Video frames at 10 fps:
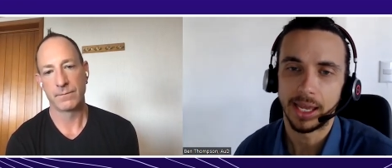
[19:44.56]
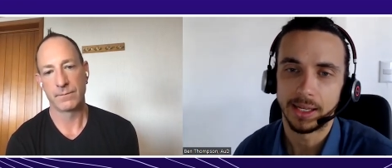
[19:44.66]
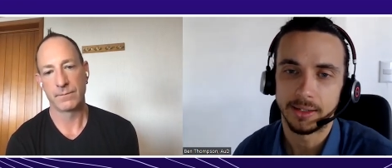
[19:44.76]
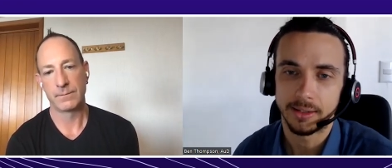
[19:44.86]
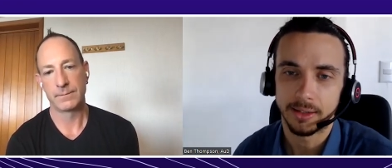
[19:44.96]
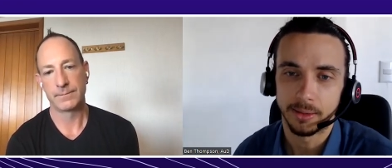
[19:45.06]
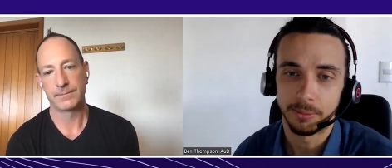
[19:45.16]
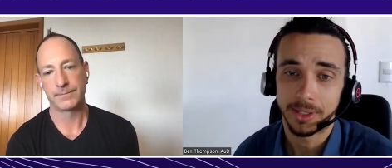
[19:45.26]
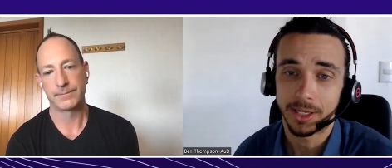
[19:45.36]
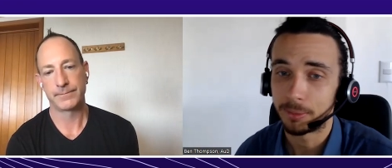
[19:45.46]
Speaker 1: and
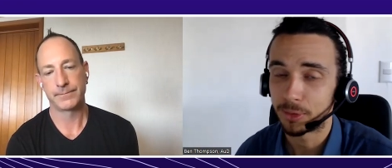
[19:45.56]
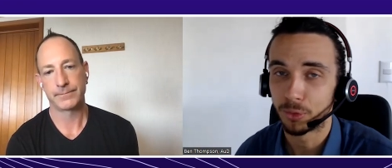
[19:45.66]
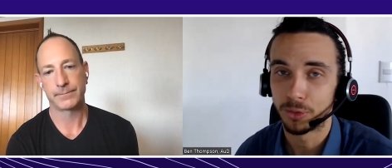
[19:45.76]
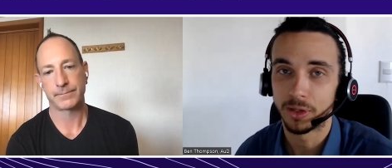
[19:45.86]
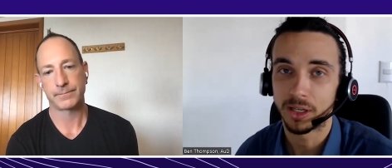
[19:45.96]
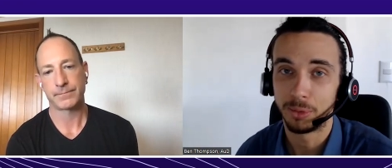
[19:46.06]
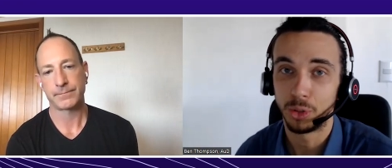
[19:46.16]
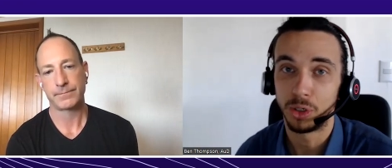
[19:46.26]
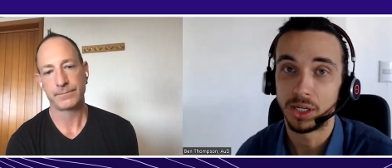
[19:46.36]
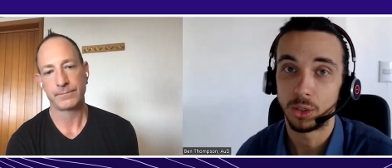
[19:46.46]
some tips for the
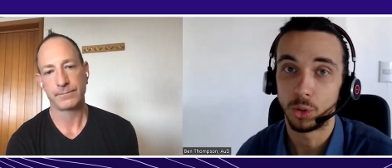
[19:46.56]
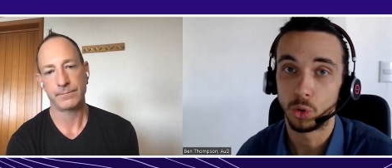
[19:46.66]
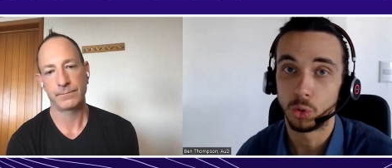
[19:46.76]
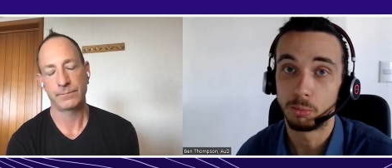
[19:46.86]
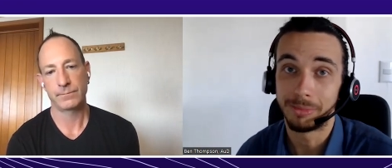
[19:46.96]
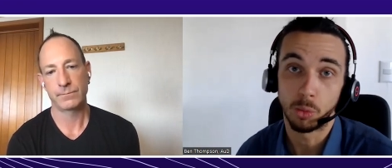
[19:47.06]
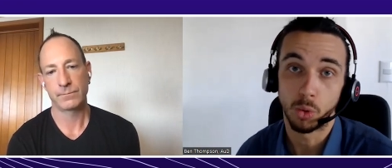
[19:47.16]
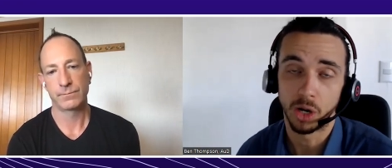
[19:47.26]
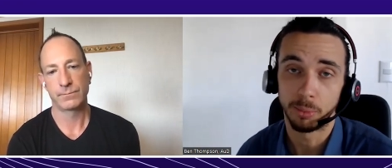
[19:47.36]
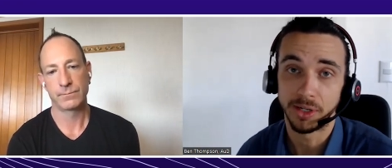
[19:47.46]
community who may
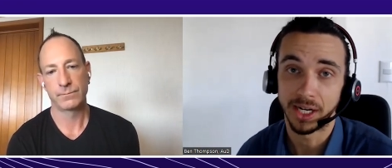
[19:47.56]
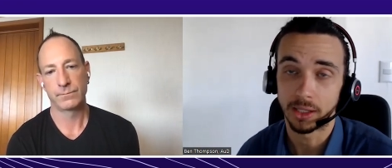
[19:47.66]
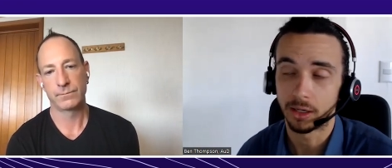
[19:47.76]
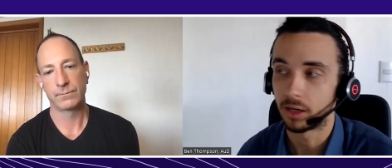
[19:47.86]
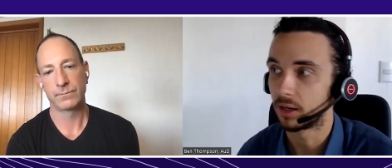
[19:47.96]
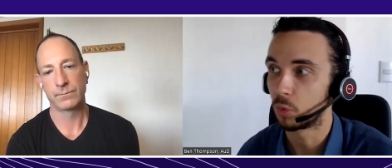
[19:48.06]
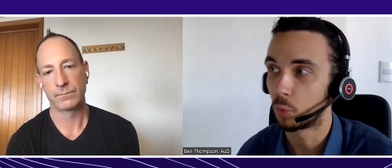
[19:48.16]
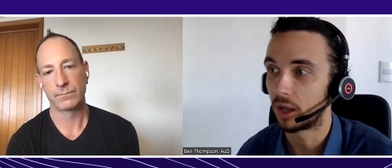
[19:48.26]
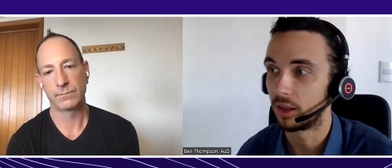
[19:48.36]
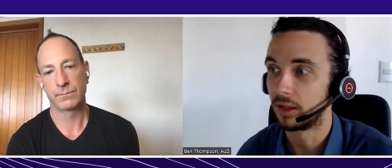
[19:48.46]
want to protect their hearing
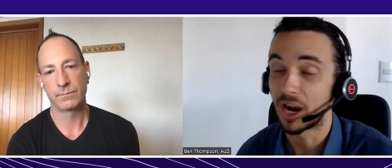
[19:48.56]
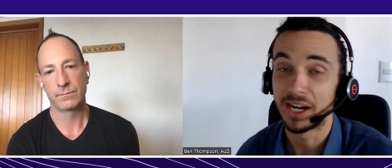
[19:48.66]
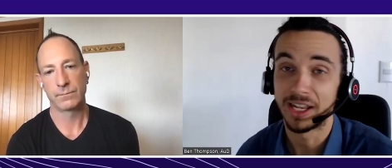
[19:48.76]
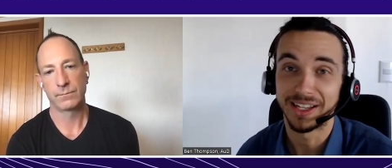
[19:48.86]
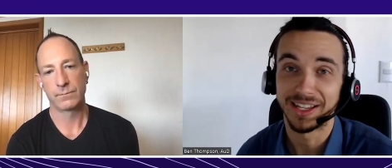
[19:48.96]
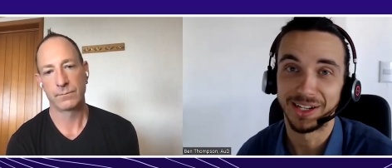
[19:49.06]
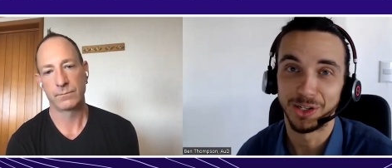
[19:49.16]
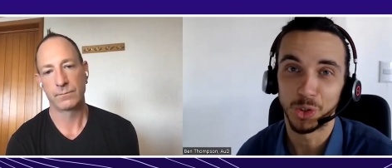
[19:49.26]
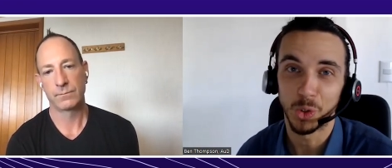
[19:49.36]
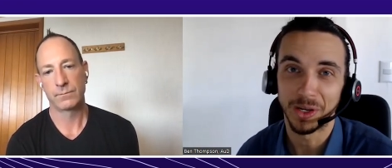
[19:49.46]
while riding and
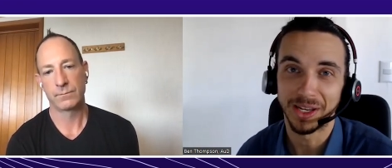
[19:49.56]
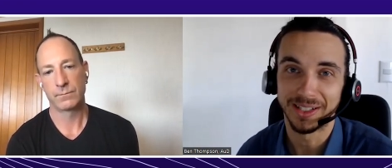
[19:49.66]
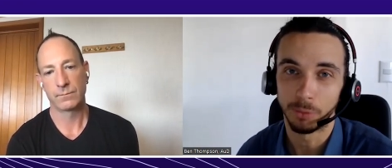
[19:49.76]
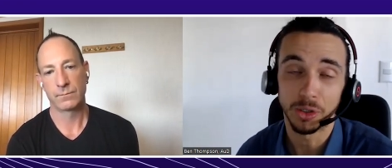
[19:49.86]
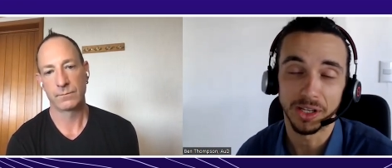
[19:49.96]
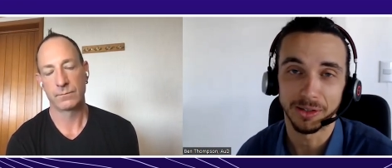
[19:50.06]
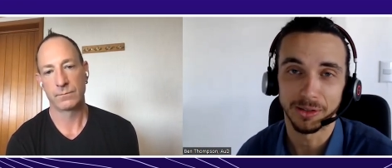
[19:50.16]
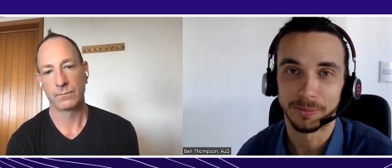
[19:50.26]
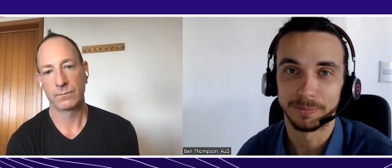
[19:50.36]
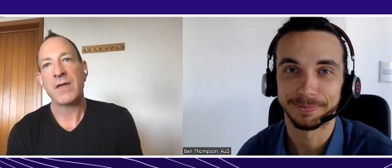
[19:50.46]
enjoying
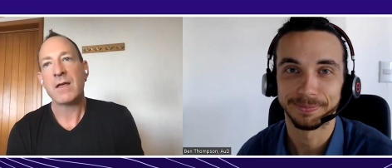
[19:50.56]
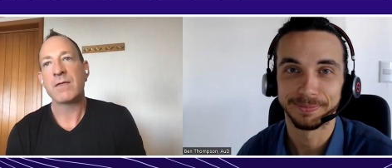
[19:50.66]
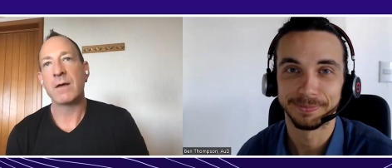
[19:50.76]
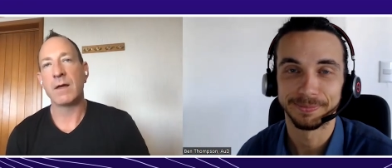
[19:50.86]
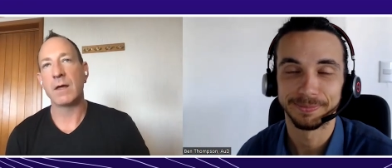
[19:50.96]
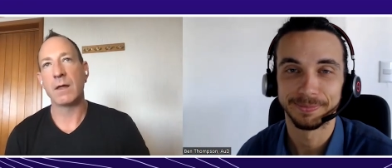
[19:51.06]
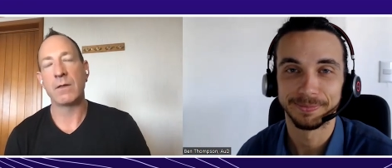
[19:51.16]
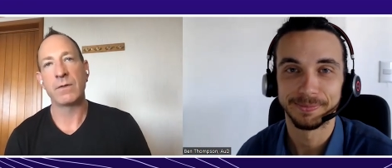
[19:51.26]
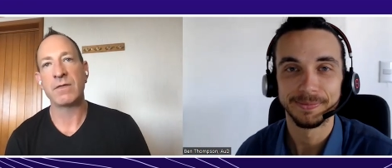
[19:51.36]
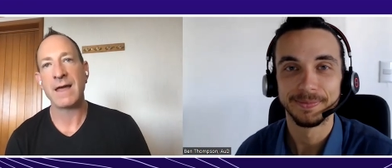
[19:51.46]
motorcycles.
Speaker 2: I think that
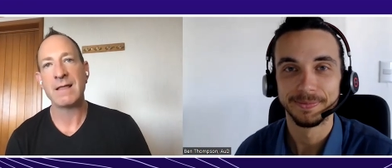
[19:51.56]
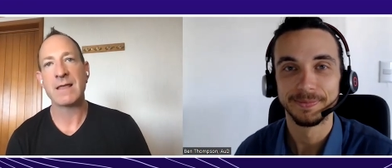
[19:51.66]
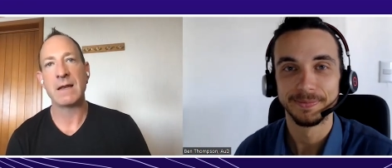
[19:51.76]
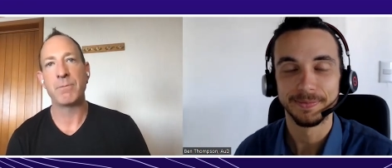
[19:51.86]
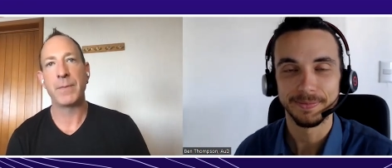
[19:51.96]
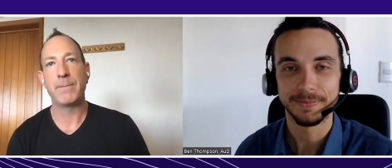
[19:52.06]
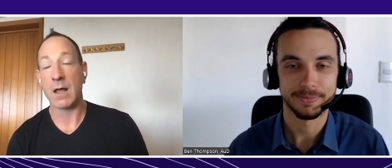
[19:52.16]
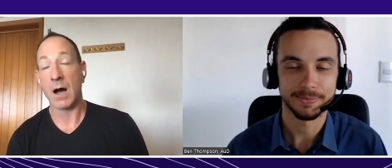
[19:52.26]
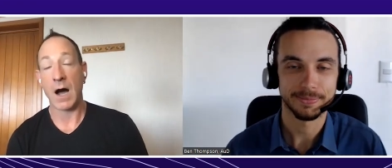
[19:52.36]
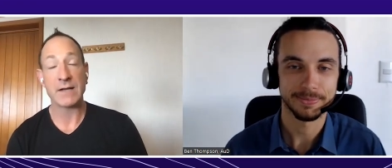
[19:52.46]
the thing that
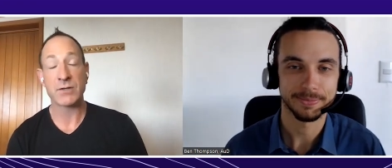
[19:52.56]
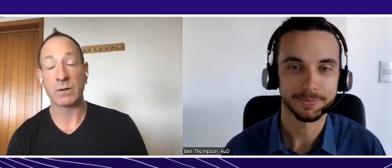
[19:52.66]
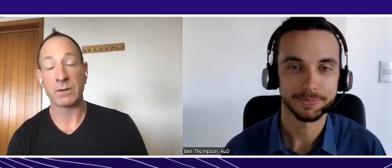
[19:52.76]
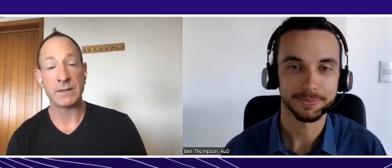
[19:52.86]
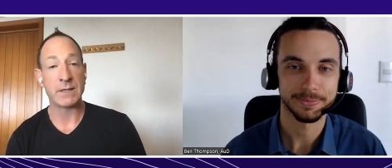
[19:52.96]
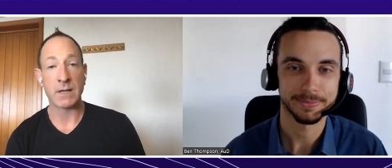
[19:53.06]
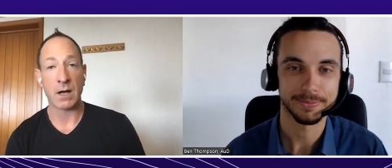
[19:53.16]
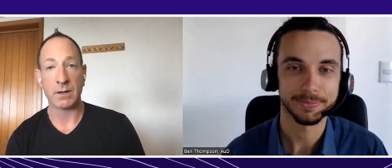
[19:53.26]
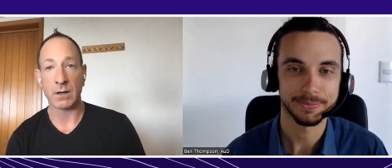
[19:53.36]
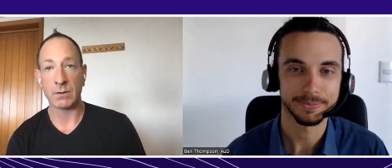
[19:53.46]
I certainly did
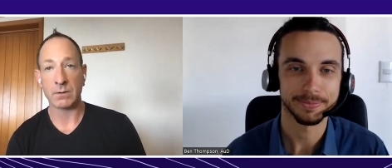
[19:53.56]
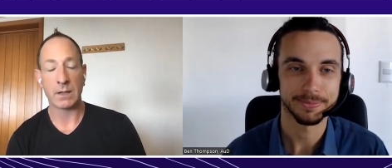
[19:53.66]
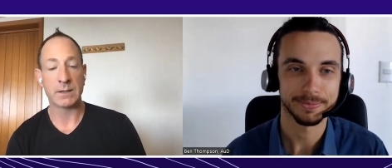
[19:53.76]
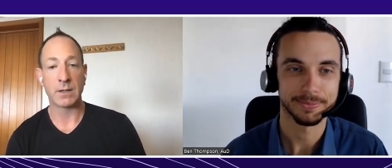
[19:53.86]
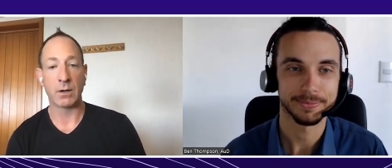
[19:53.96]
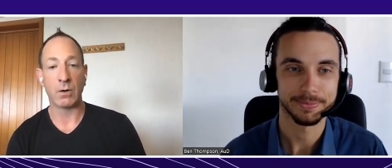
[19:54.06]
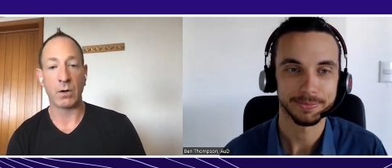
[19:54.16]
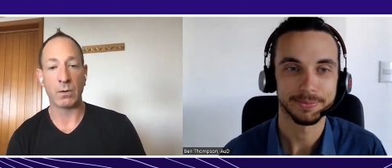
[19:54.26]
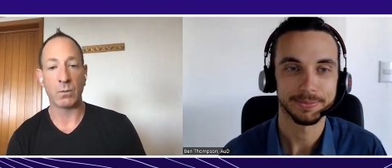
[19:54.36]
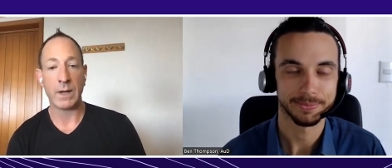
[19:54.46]
not know
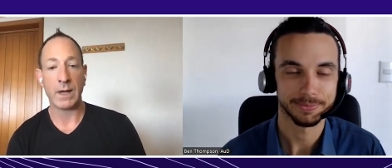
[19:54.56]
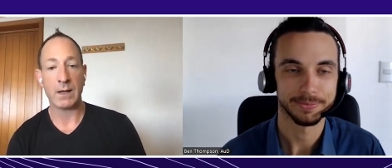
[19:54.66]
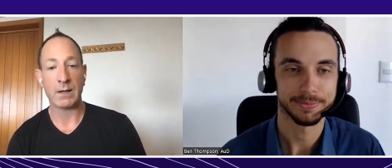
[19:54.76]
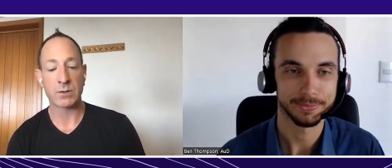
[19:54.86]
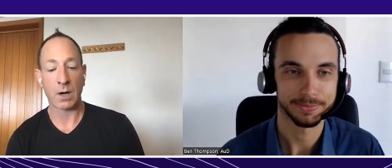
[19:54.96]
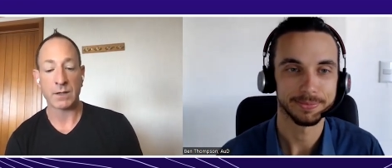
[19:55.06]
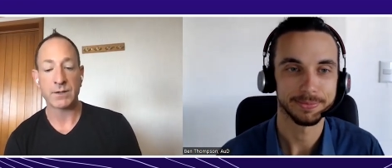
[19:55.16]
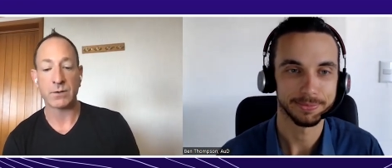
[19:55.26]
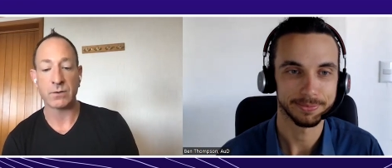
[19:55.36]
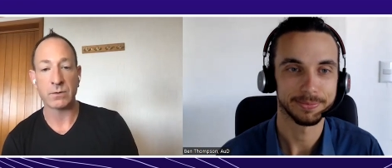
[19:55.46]
until we
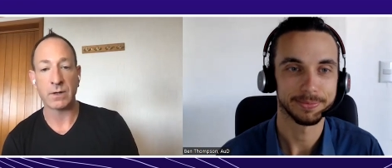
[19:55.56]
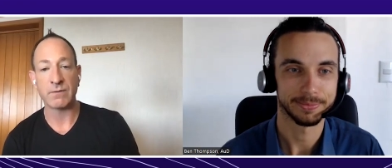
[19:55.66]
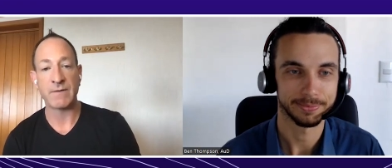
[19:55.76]
started to